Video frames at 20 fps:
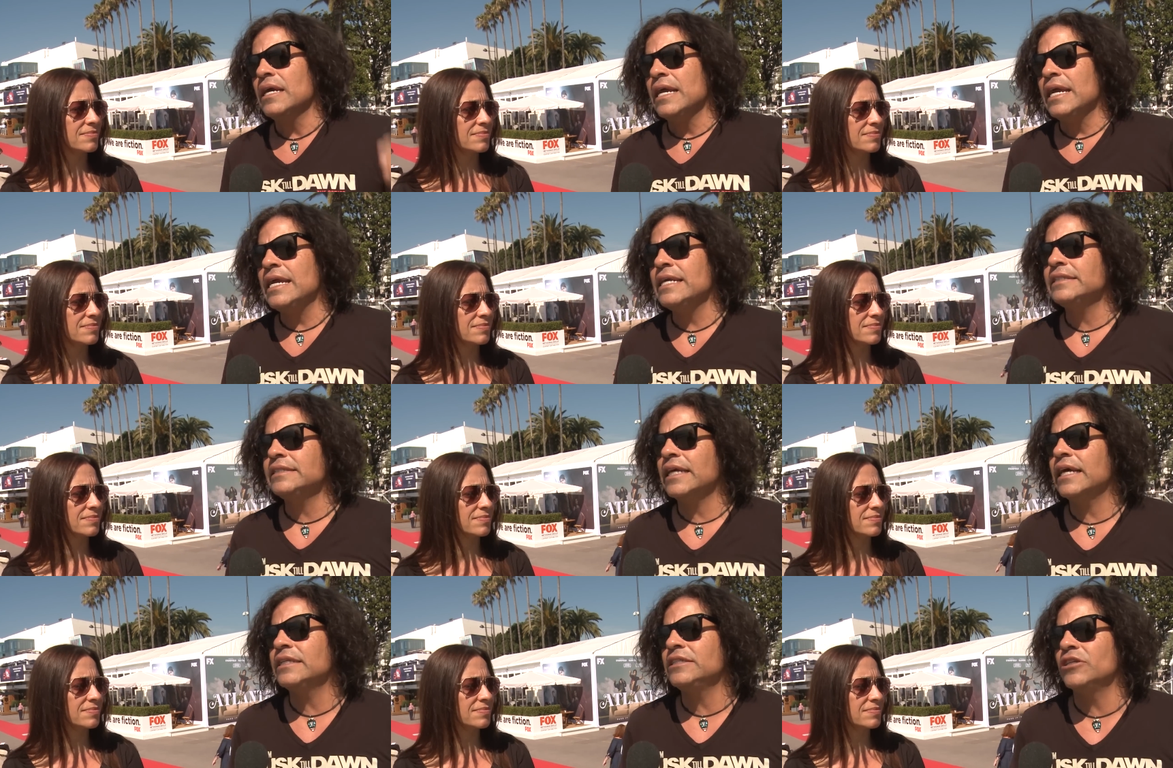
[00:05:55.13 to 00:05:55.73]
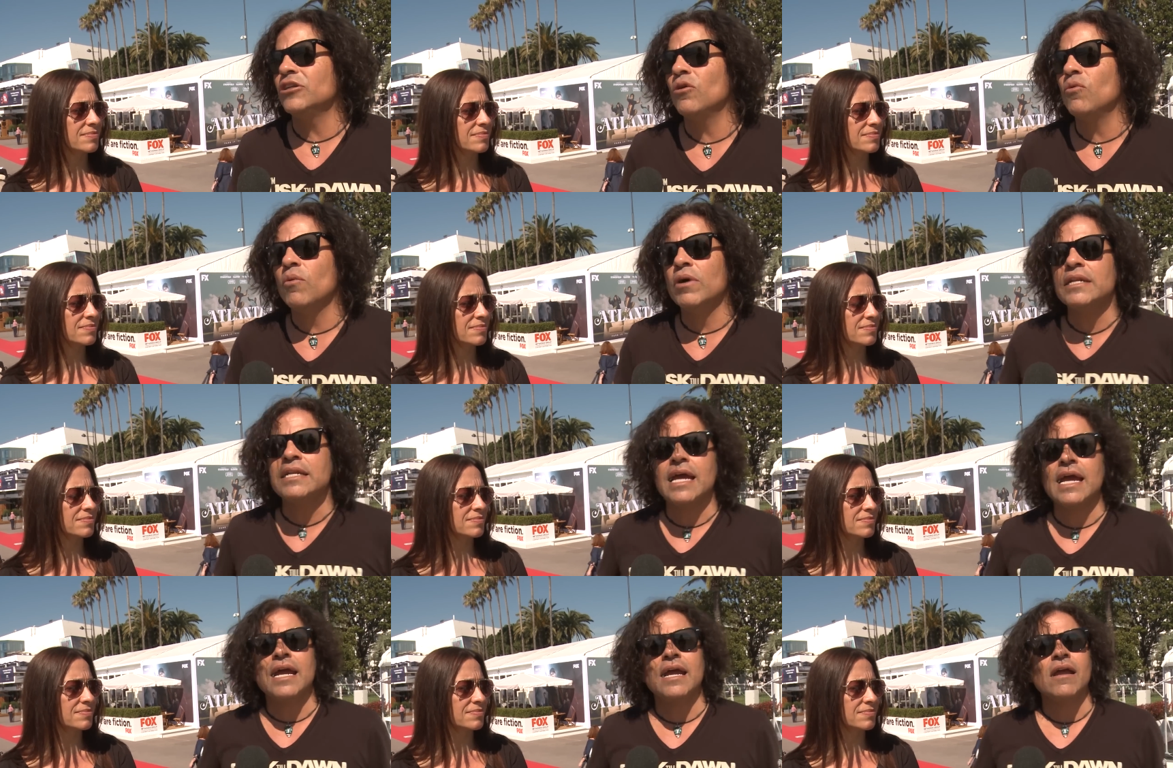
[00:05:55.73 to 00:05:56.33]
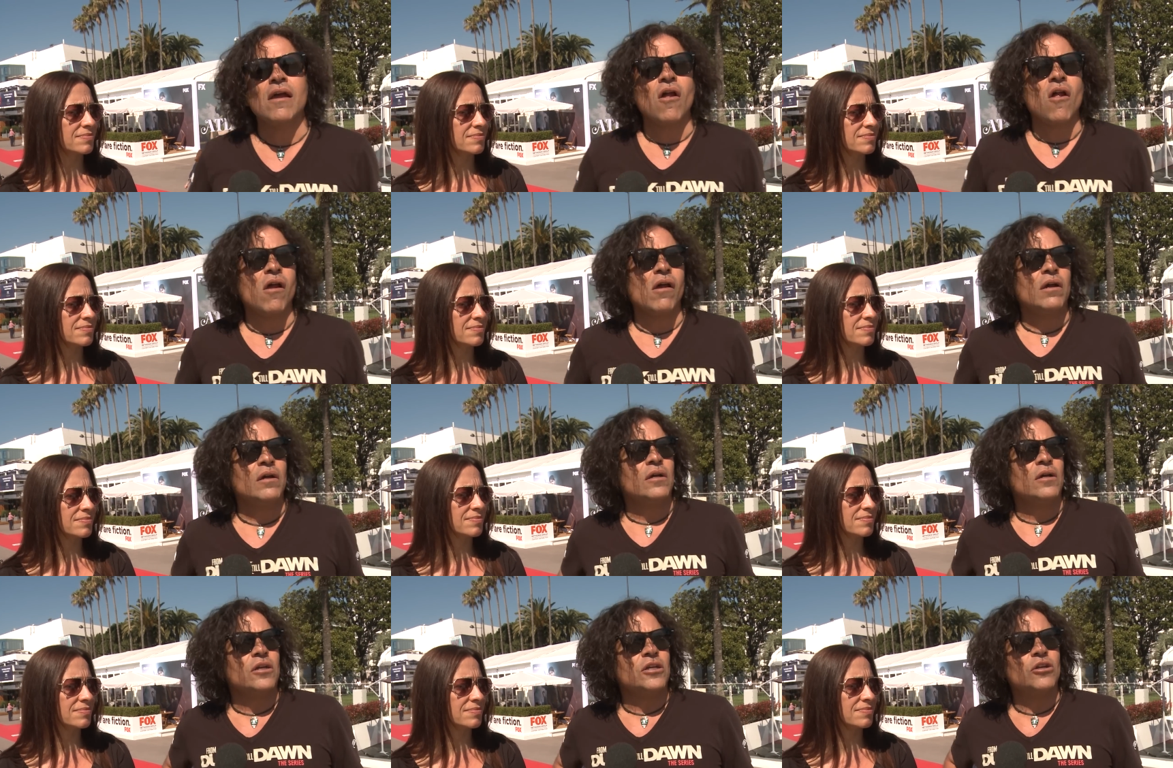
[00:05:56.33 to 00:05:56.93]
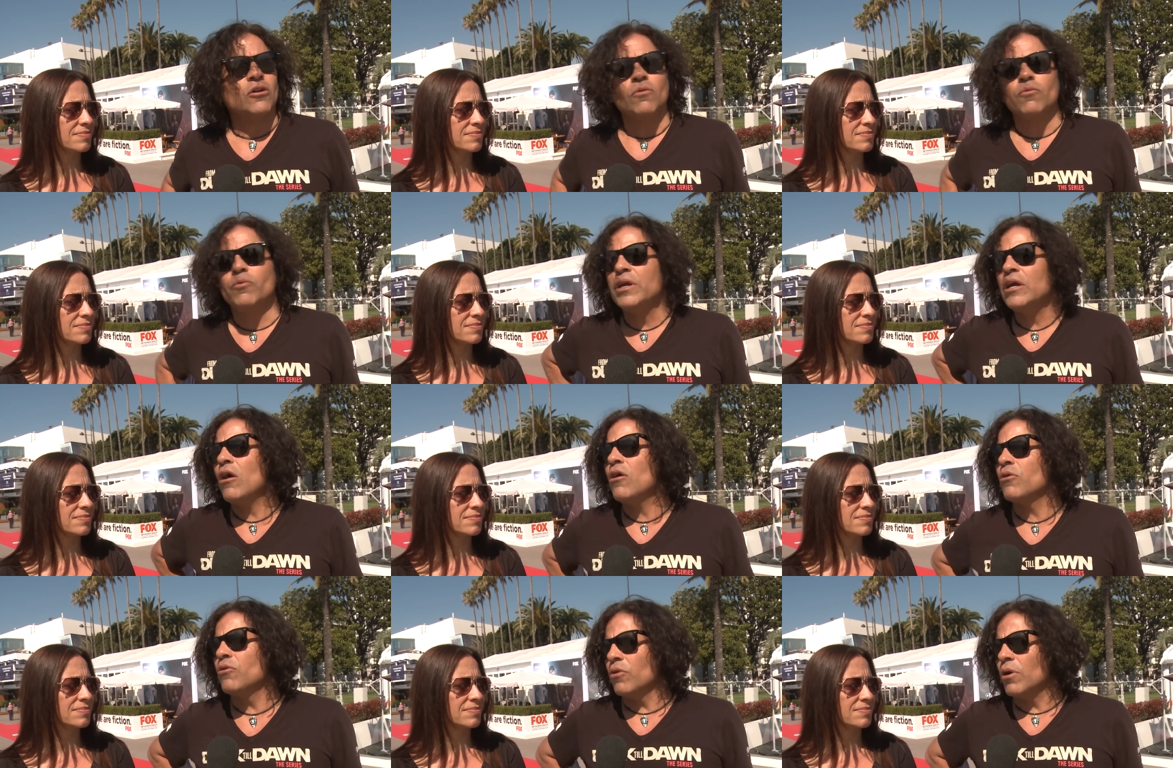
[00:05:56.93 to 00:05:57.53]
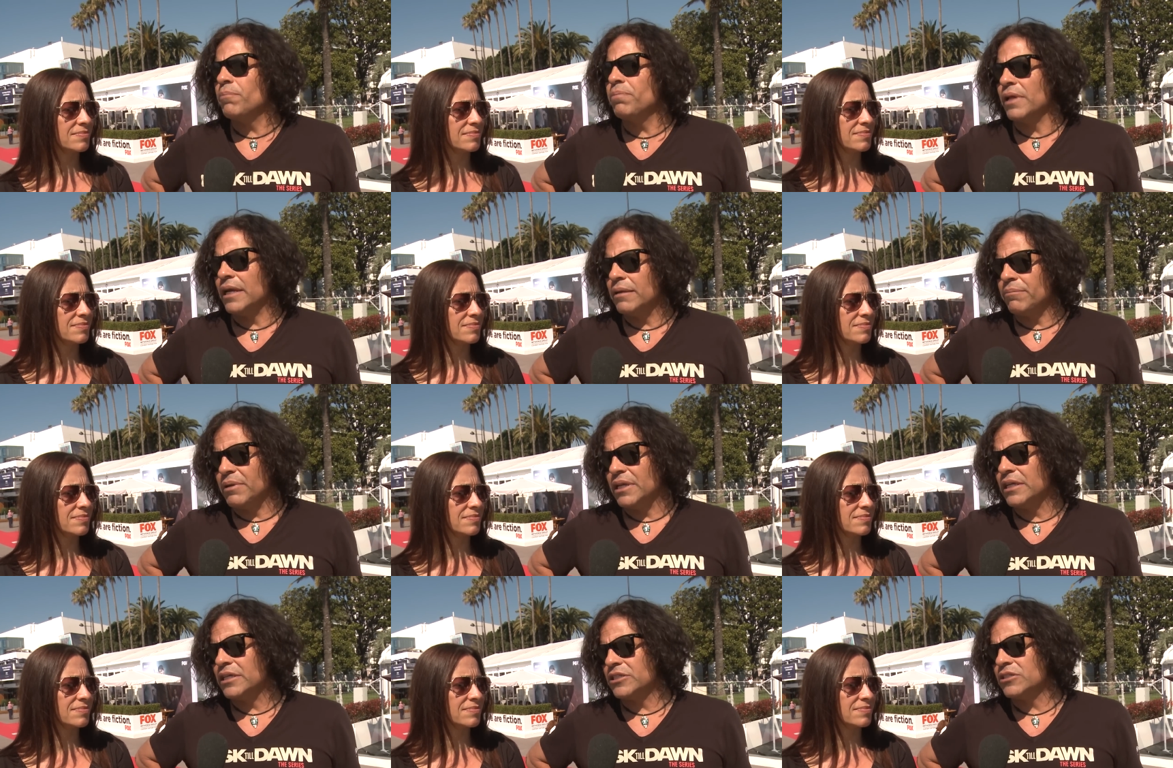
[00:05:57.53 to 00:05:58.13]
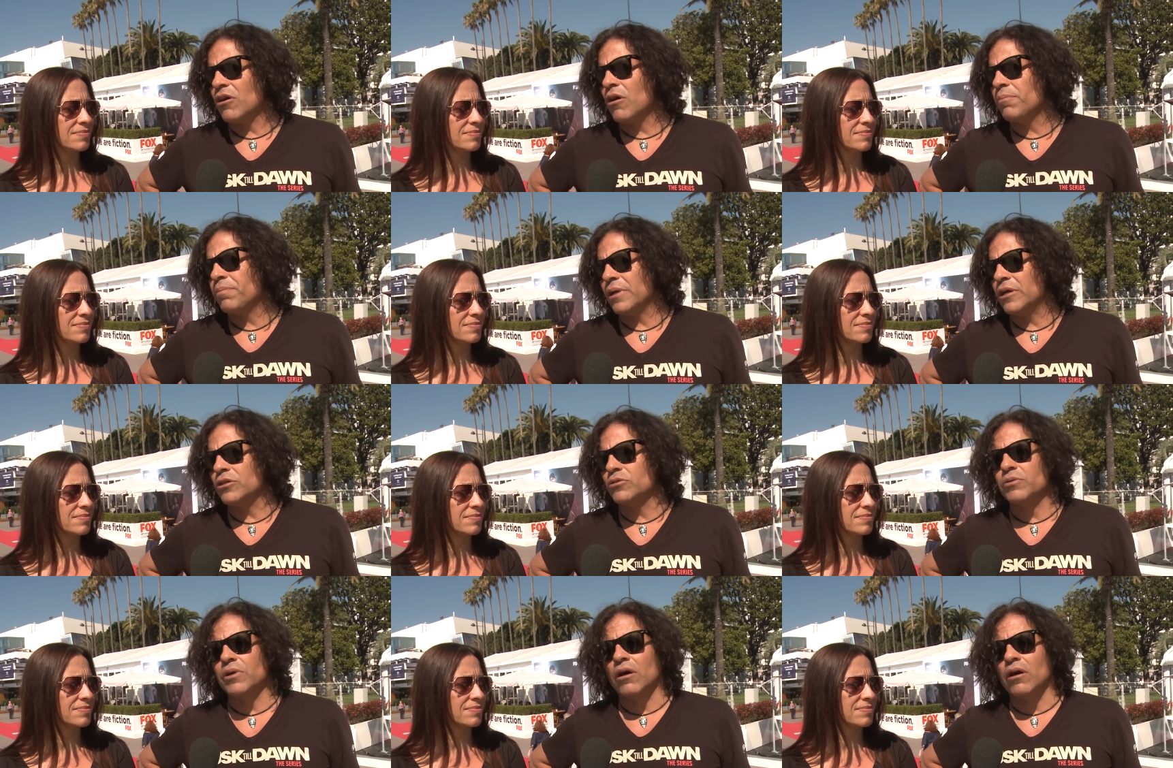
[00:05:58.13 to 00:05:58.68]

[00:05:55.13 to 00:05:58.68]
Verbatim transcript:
Speaker 1: he said, you know, one day, you know, we all grew up playing, being guitar players.